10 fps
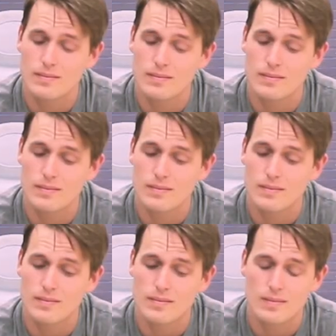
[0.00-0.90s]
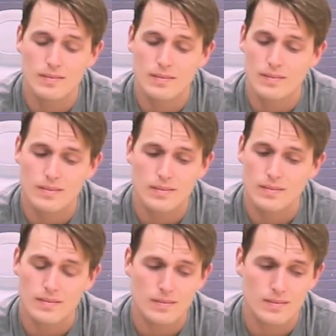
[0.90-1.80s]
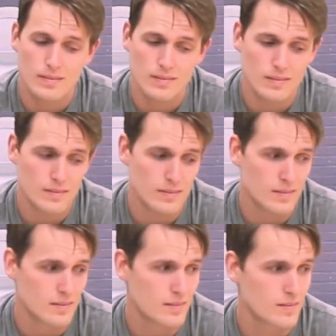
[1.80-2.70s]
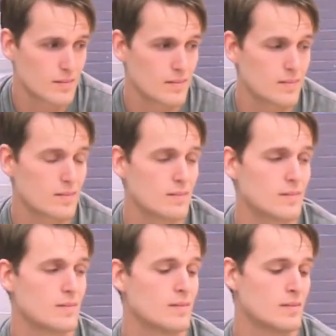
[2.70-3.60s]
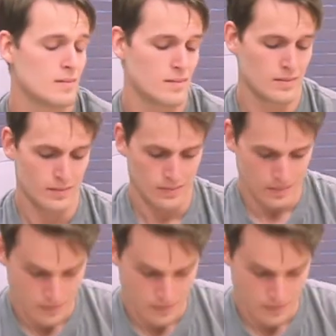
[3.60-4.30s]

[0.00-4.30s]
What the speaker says: No words are spoken by the person on screen.